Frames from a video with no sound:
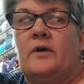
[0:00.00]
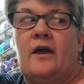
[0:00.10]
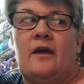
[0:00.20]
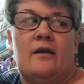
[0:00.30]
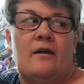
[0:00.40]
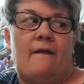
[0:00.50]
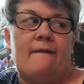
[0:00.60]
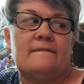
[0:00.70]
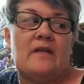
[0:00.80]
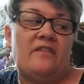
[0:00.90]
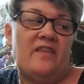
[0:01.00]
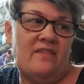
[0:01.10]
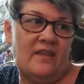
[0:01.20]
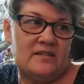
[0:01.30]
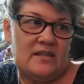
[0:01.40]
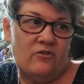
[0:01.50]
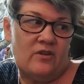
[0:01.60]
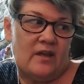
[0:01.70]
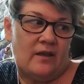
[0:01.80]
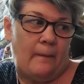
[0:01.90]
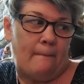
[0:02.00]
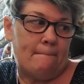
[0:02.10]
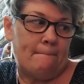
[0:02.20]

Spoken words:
Okay, I think that's everything.